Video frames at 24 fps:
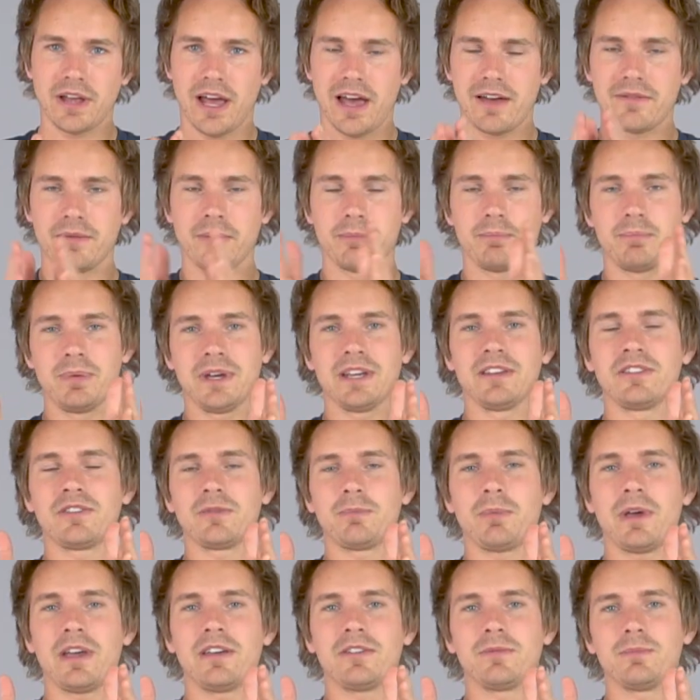have a big
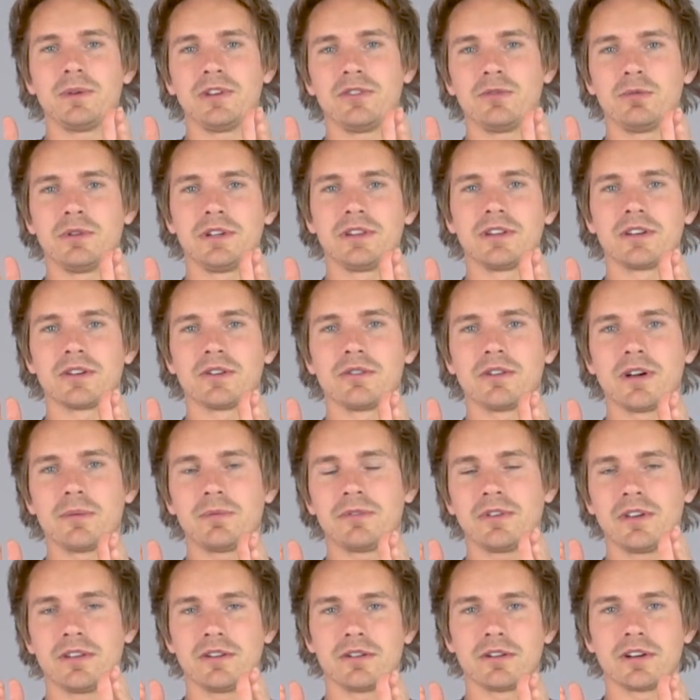space between their
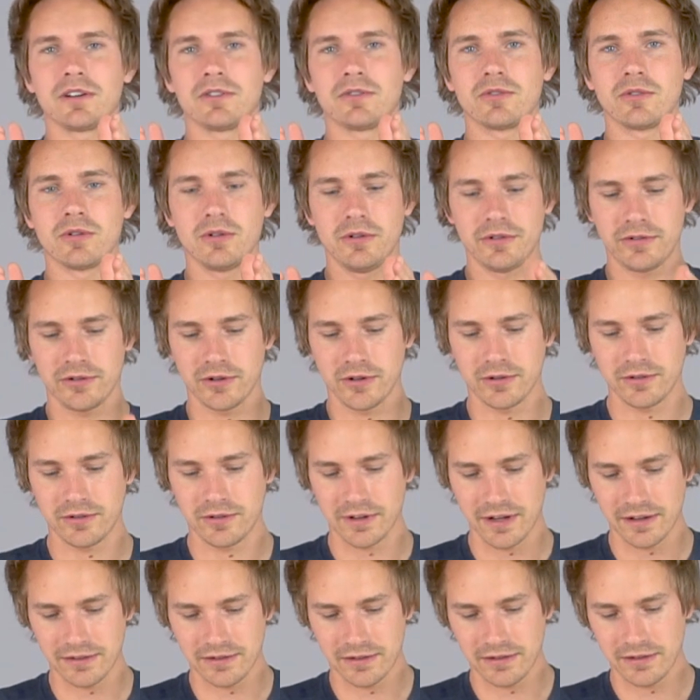grips and their controls, so it's
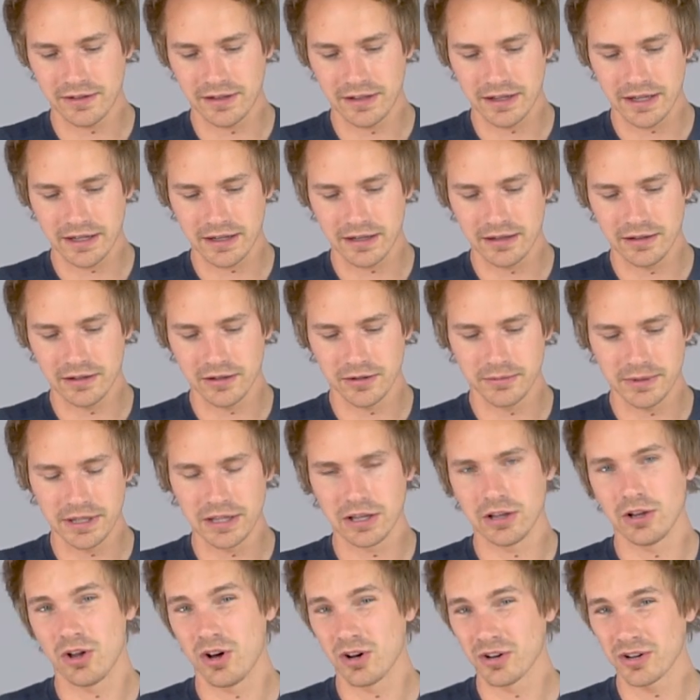nice to see like a little bit
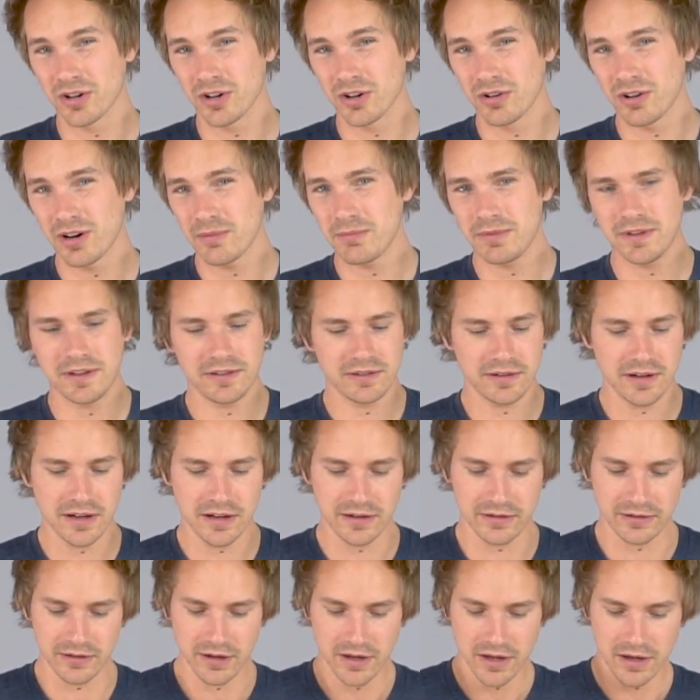longer grip these
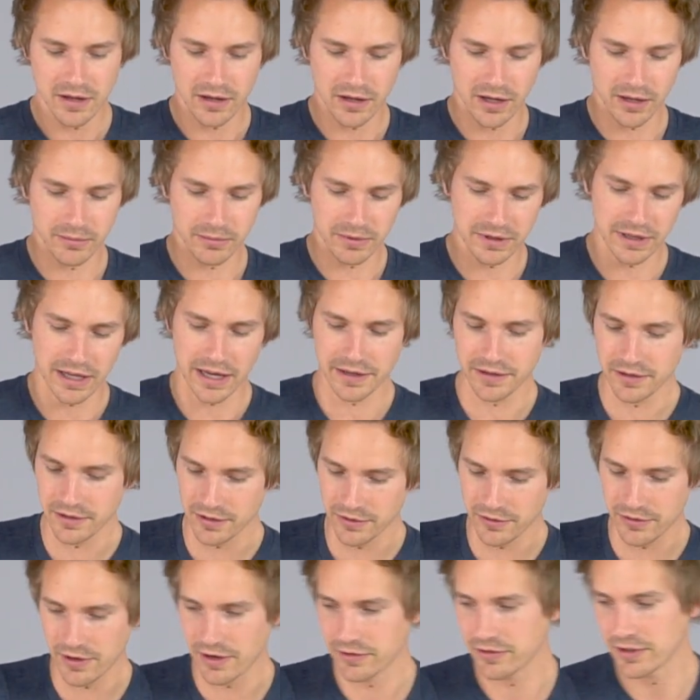days. I'm glad they're
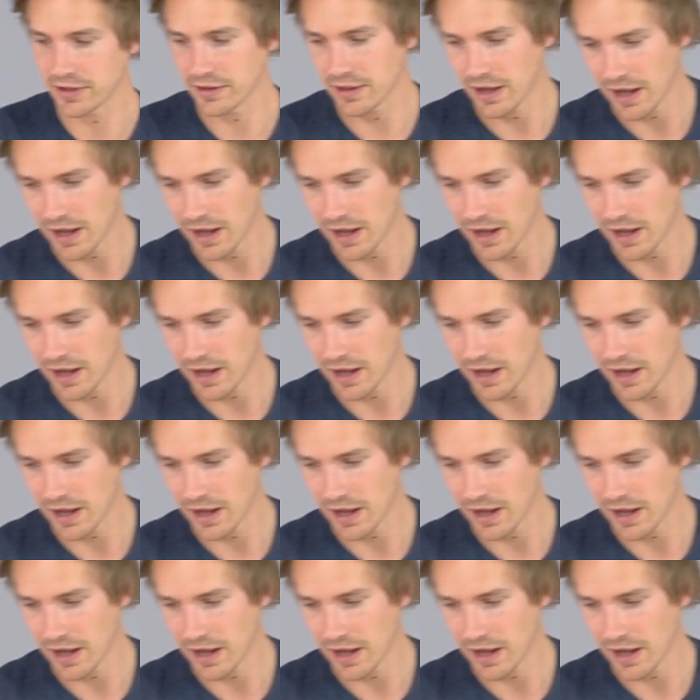addressing